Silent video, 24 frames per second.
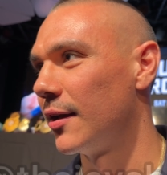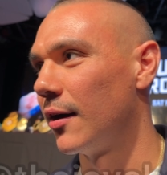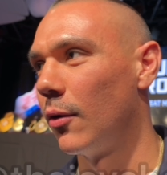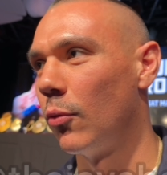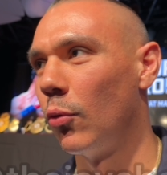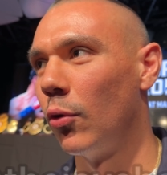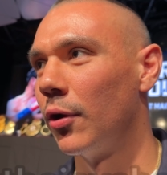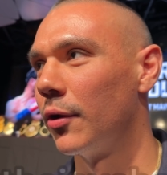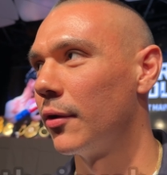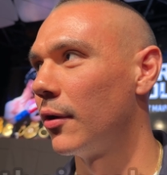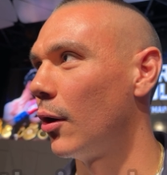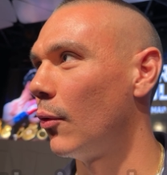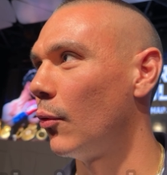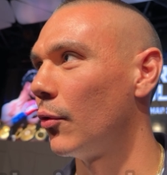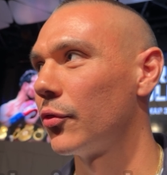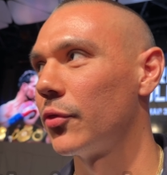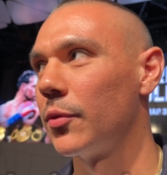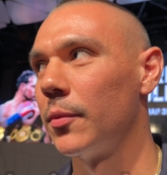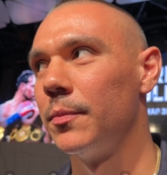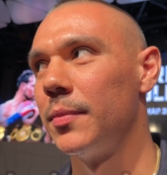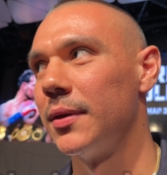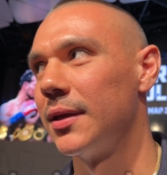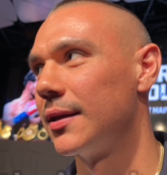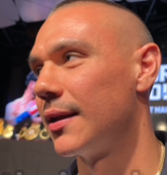I want I want
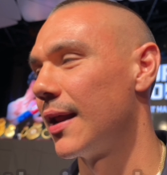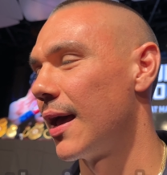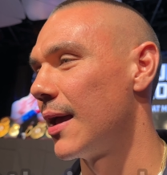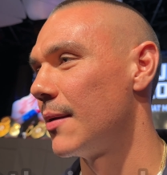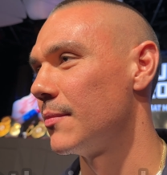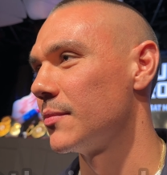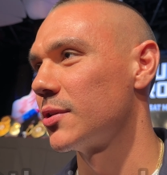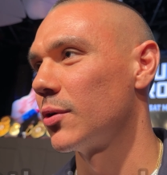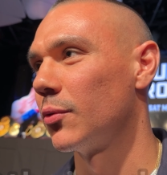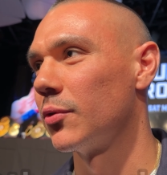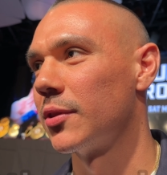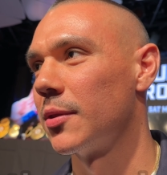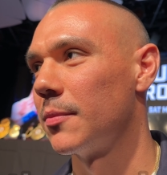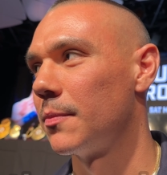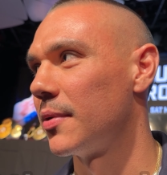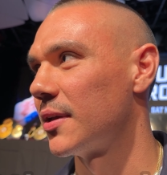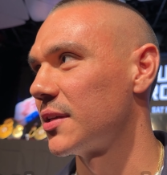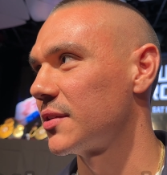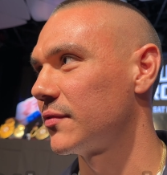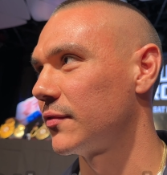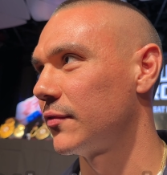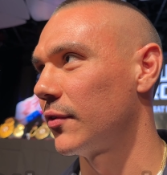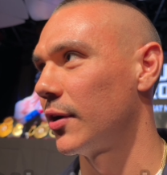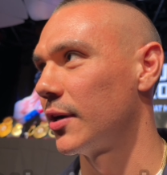the big names. I want the
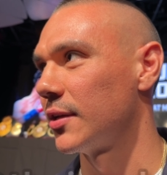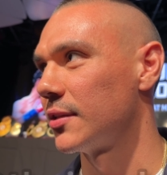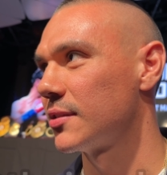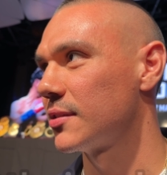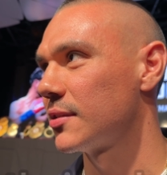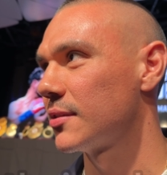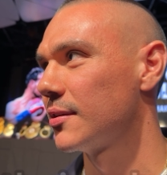best fights.